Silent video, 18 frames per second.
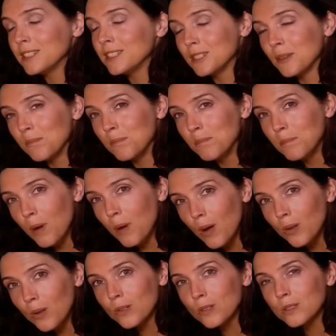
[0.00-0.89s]
it's a
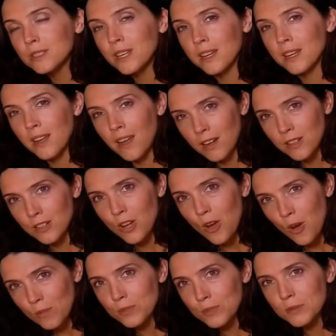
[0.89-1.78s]
bold and
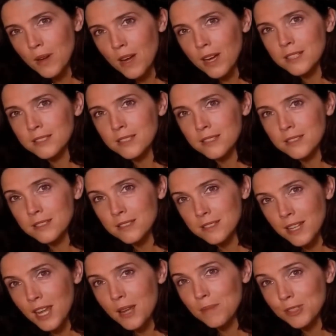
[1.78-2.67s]
uncompromising
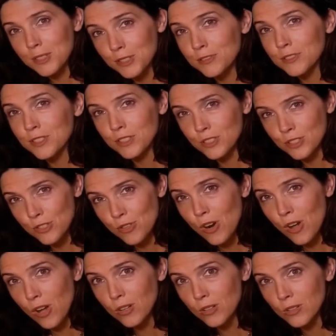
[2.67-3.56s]
statement of
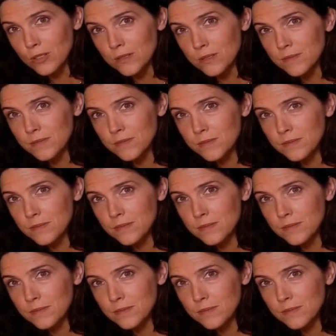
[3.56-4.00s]
control.